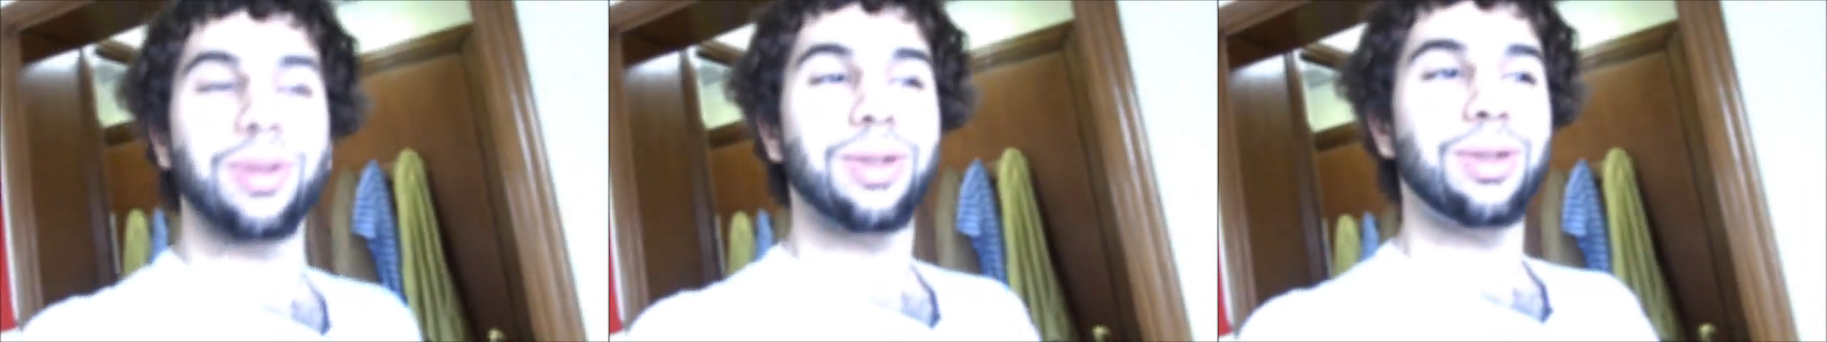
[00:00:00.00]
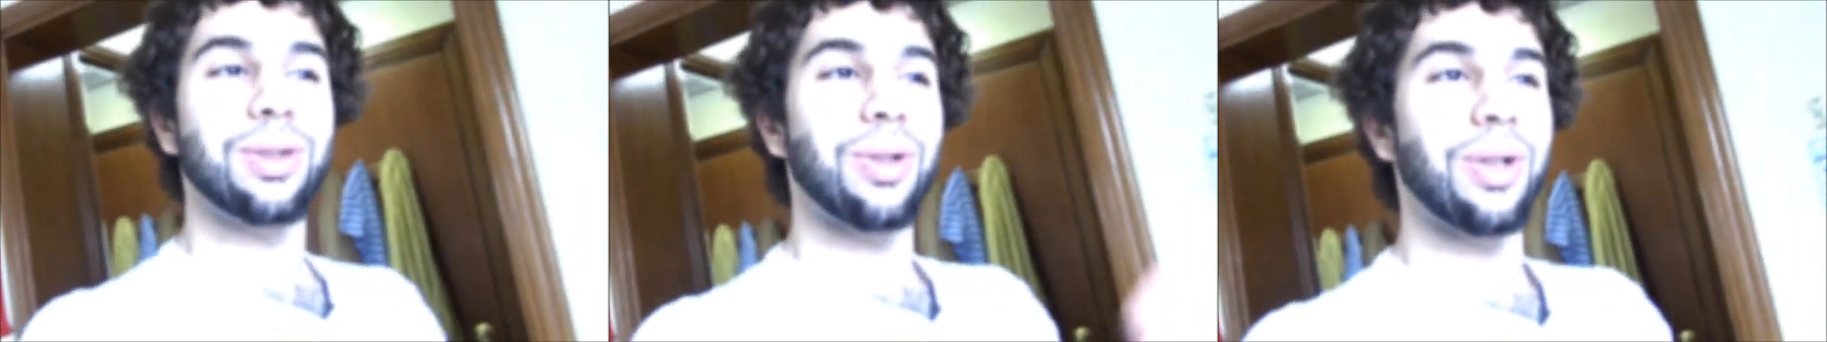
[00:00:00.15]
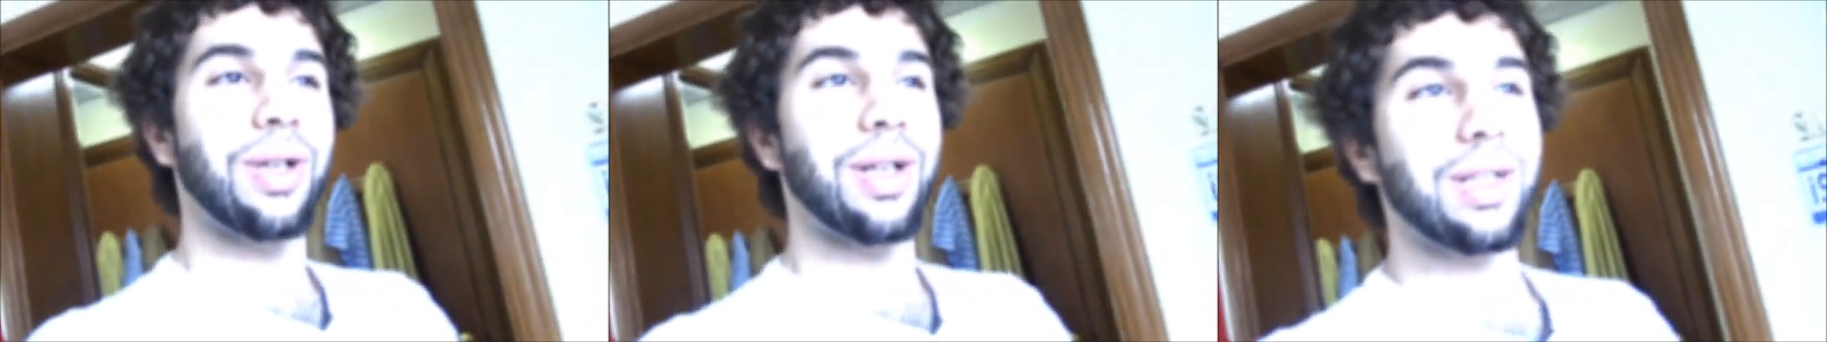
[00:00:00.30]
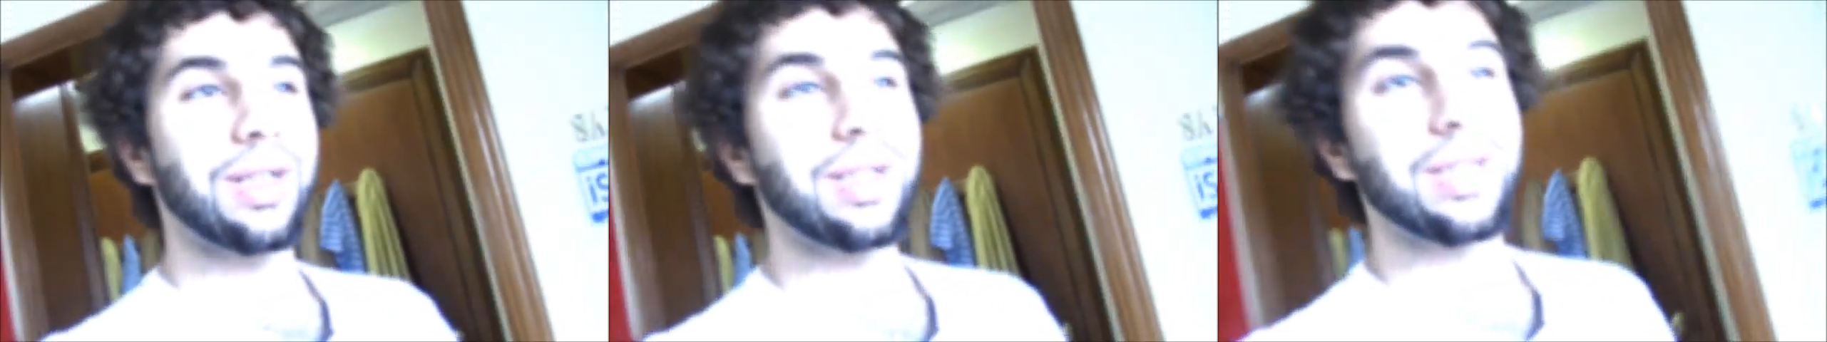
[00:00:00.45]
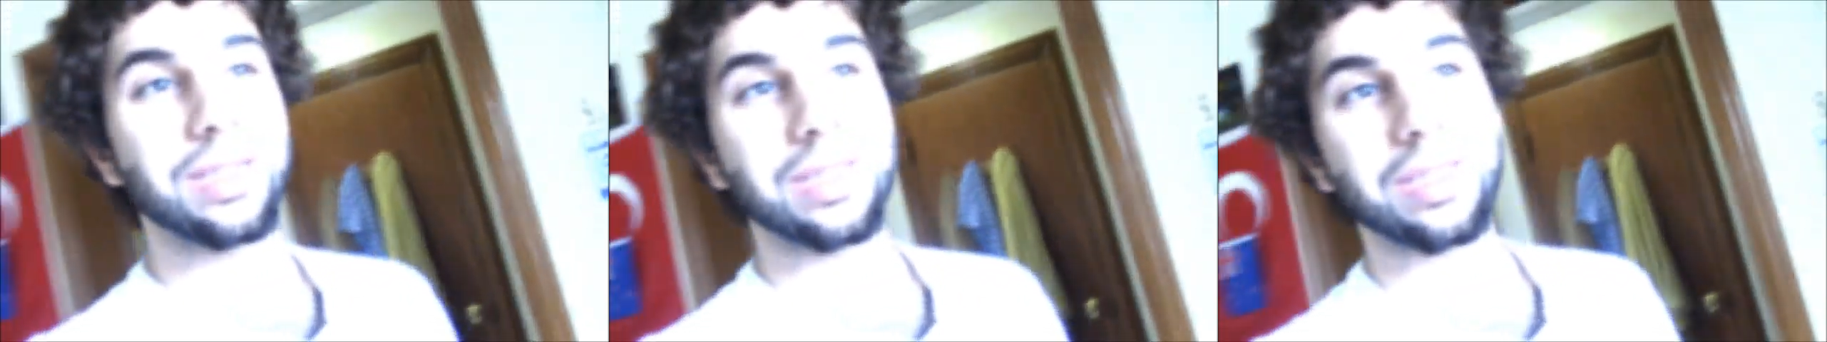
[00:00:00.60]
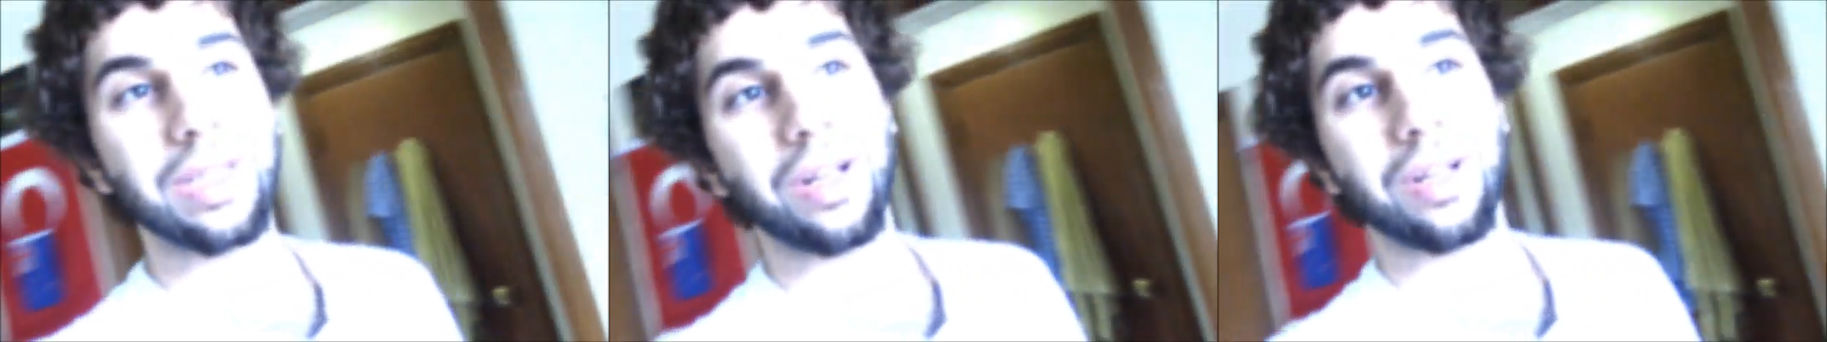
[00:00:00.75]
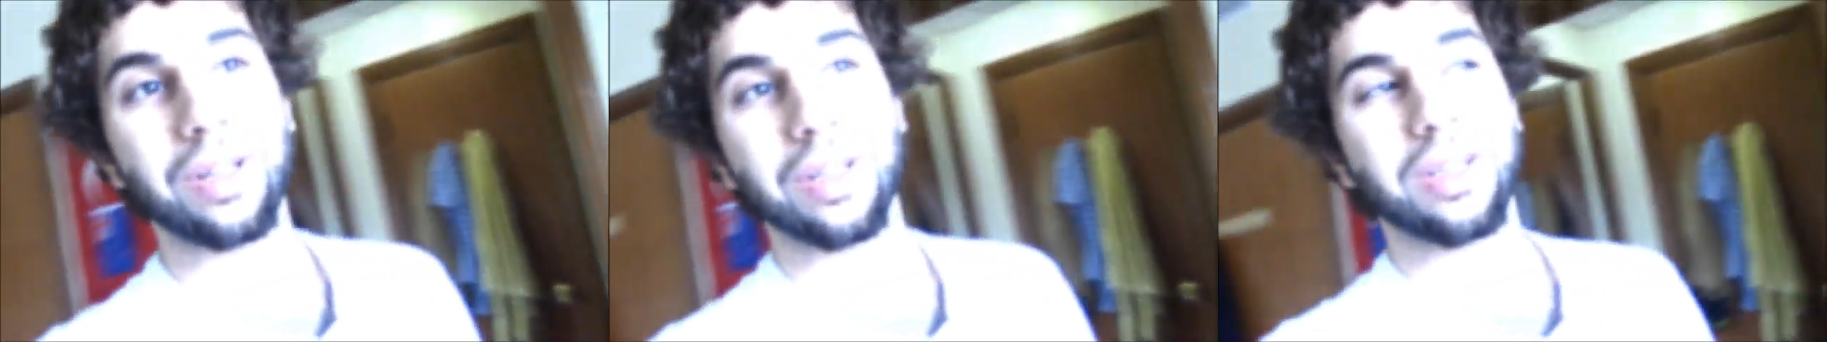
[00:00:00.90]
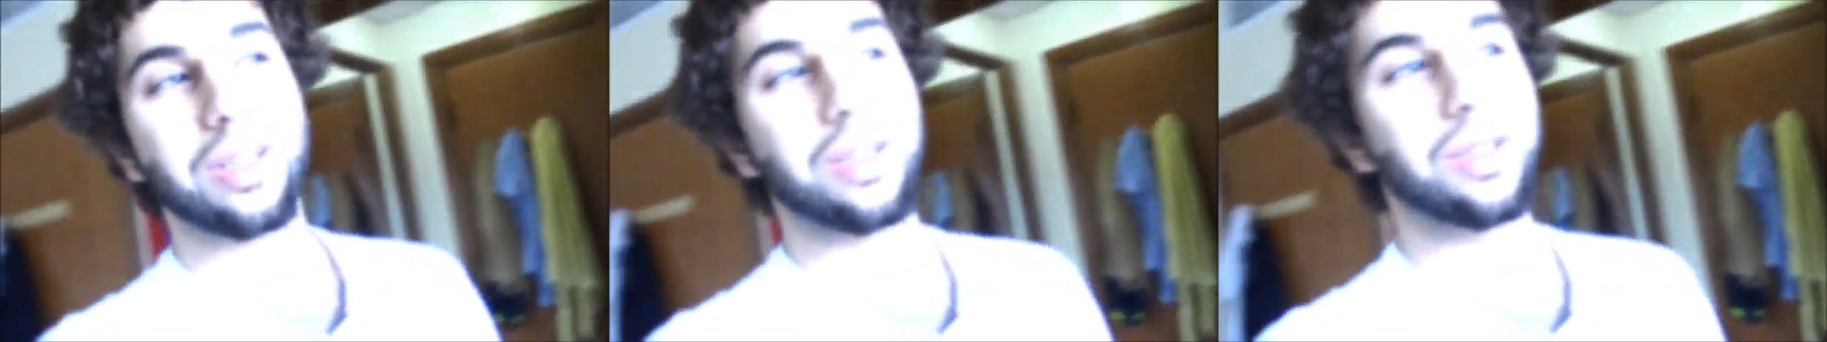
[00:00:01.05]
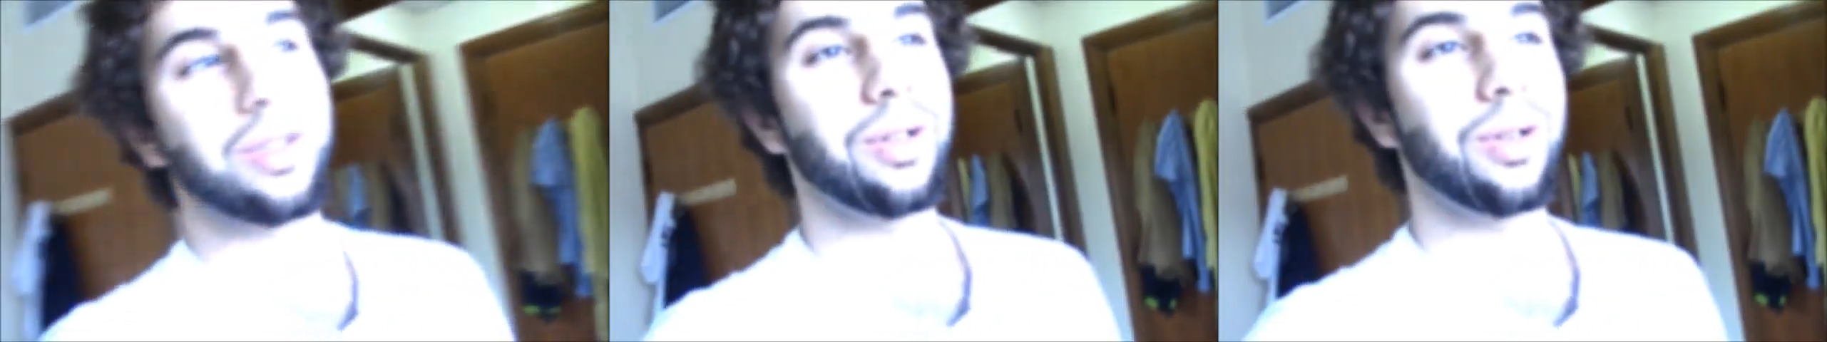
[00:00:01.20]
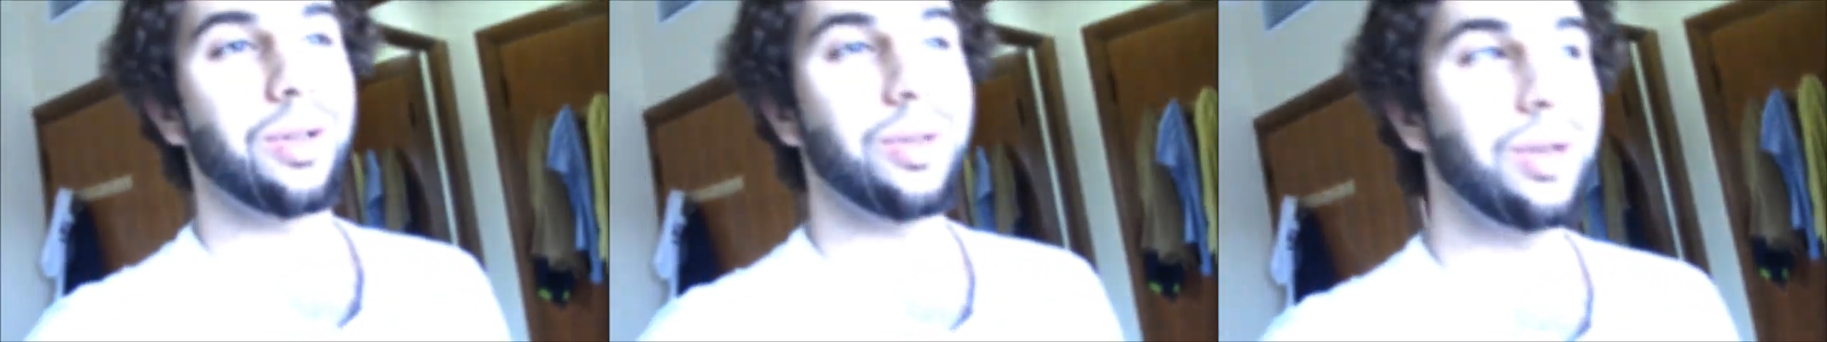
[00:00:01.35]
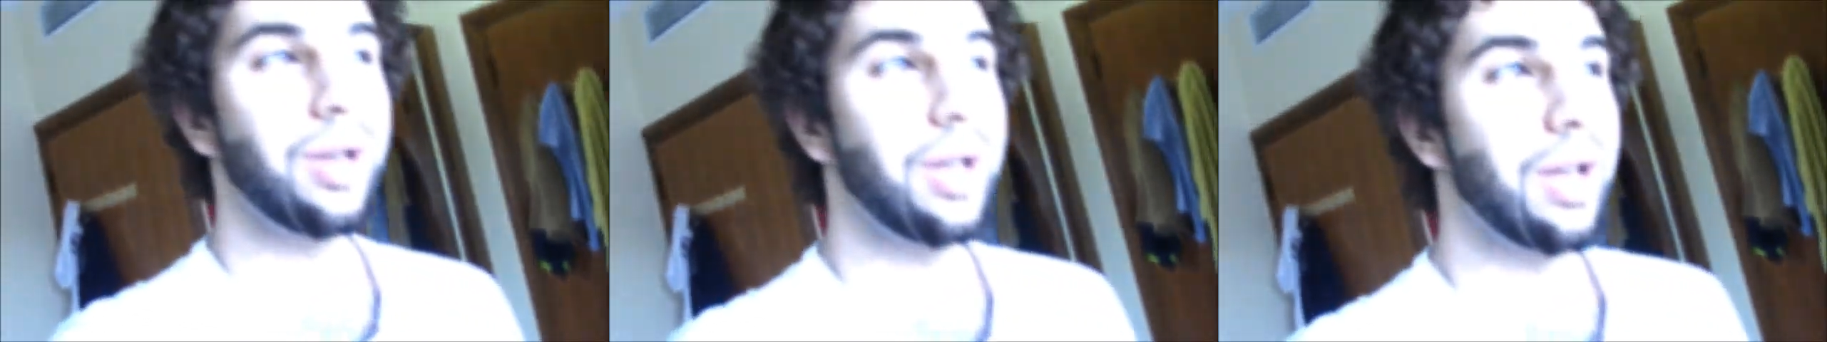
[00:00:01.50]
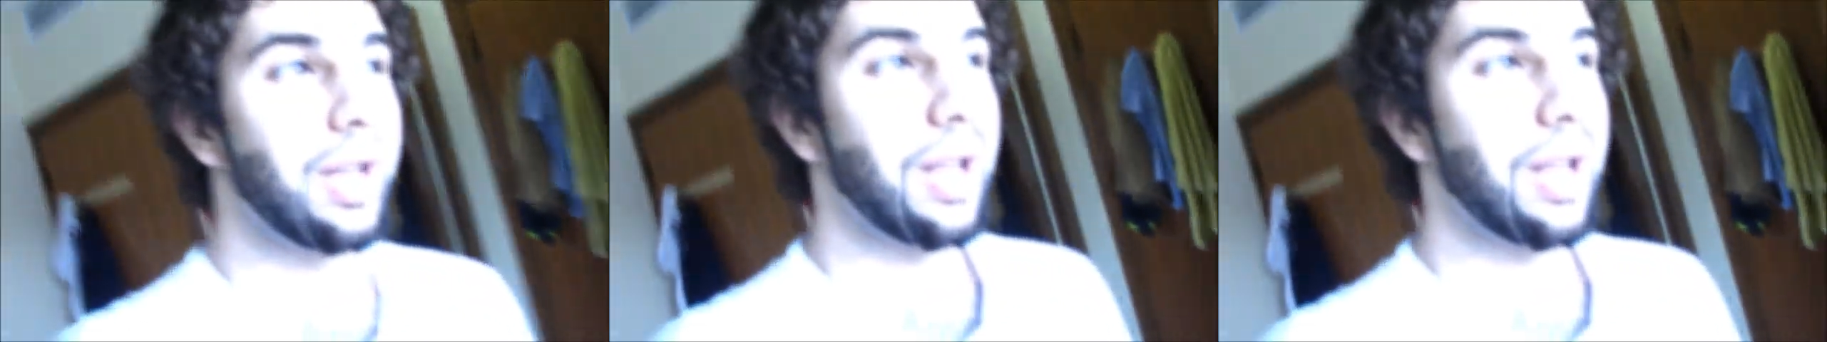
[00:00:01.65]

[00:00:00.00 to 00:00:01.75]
enjoy it. Inshallah you do.